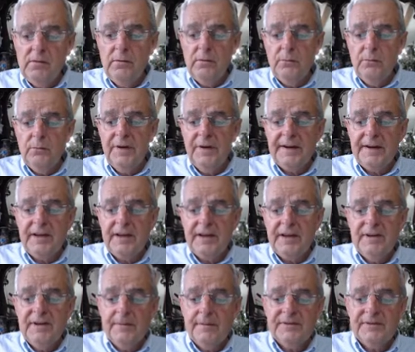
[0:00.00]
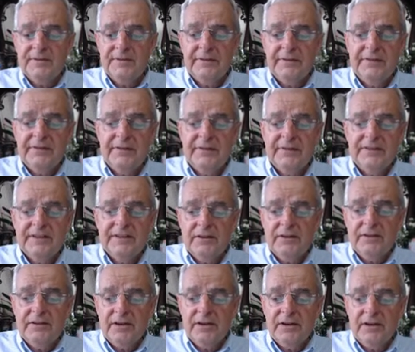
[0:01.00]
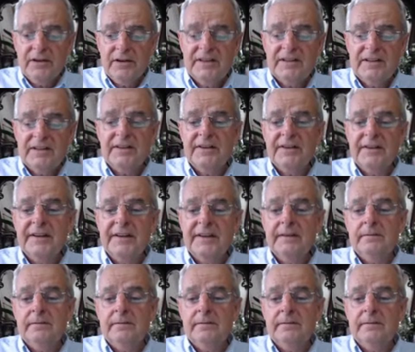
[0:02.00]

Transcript: We're coming up to the 50 on the RSI.